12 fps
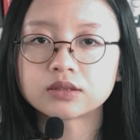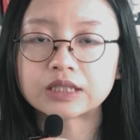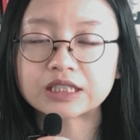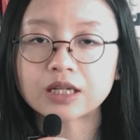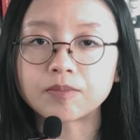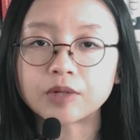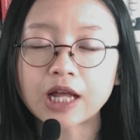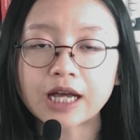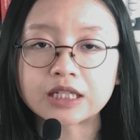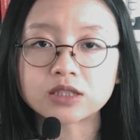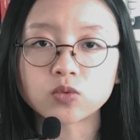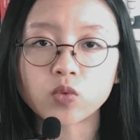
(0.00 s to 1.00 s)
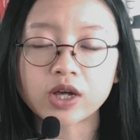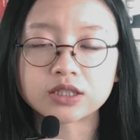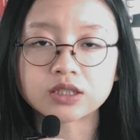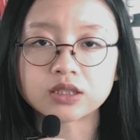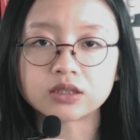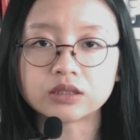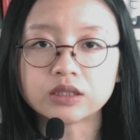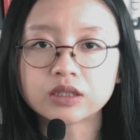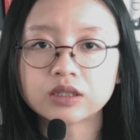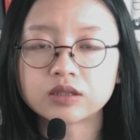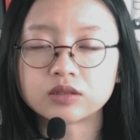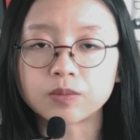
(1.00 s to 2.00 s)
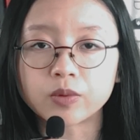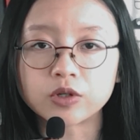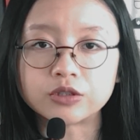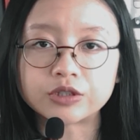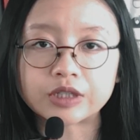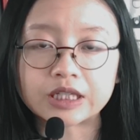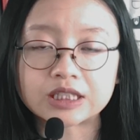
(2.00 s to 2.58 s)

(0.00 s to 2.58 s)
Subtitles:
This applies whether the person is